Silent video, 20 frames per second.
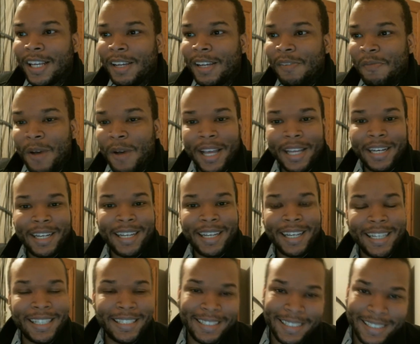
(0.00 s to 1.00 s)
But
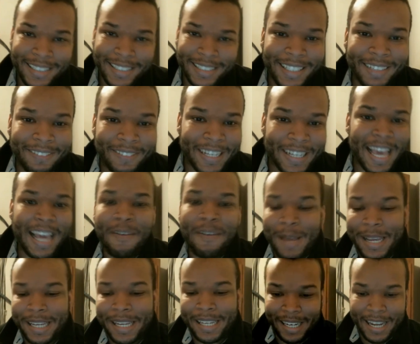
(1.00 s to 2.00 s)
we gotta
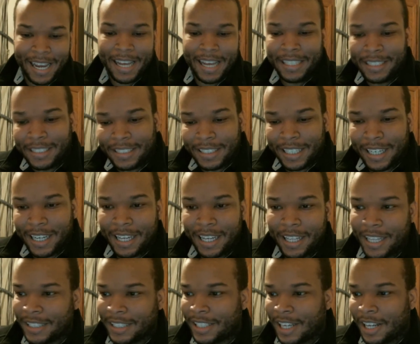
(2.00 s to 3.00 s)
make it, guys.
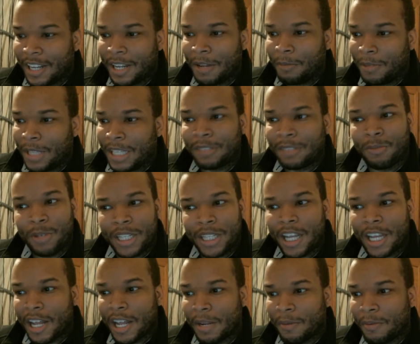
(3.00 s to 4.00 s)
That's all. That's really
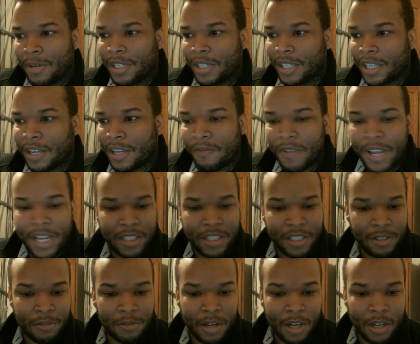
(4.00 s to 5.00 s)
all I wanted to convey to
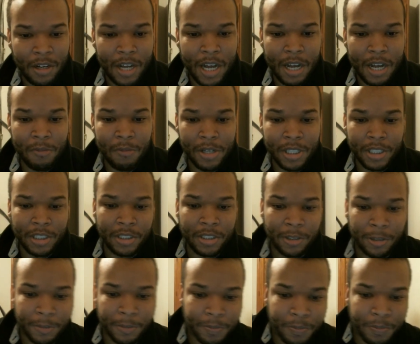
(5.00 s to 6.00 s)
you all. I wanted
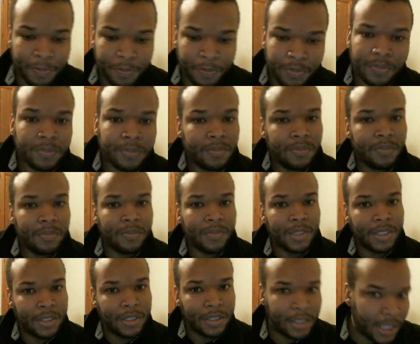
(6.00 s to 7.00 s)
to
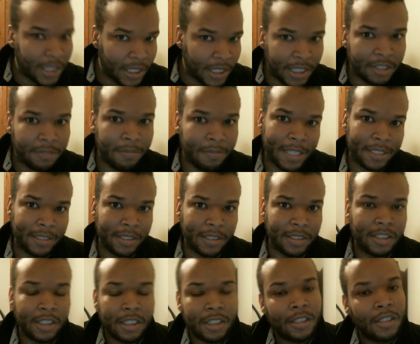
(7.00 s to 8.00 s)
send this
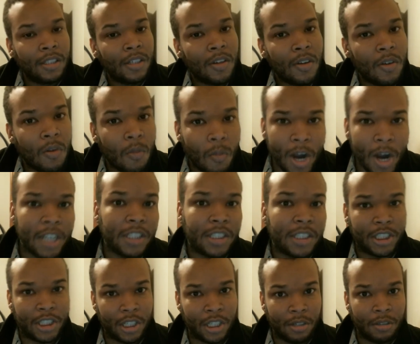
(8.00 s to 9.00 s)
message. Watch the
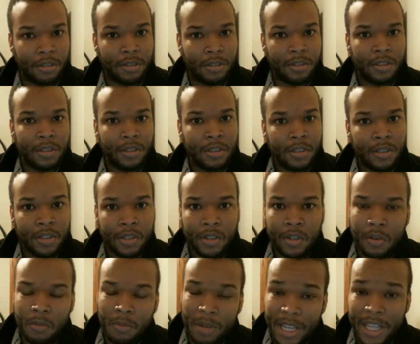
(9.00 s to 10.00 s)
show.
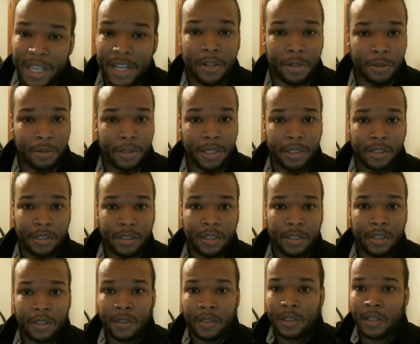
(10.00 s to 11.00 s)
We can do it.
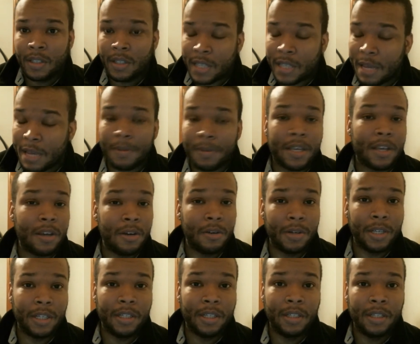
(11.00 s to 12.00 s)
Keep it
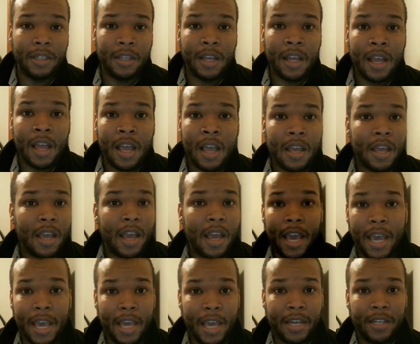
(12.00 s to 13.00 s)
going,
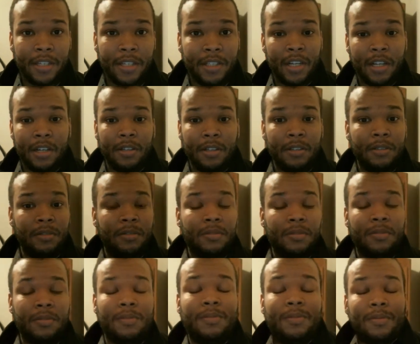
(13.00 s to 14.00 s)
and you know,
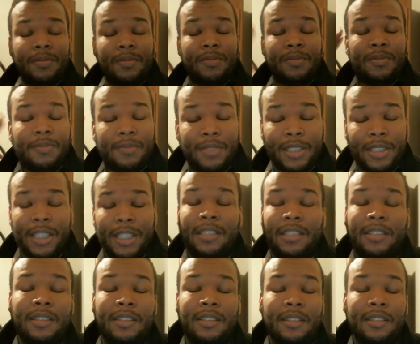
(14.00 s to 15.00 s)

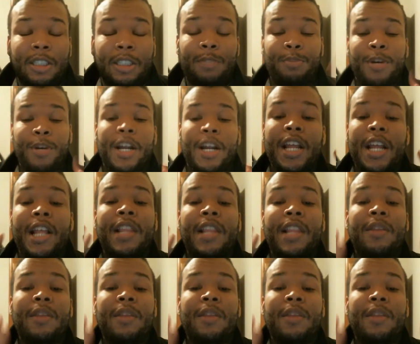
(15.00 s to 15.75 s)
just spread the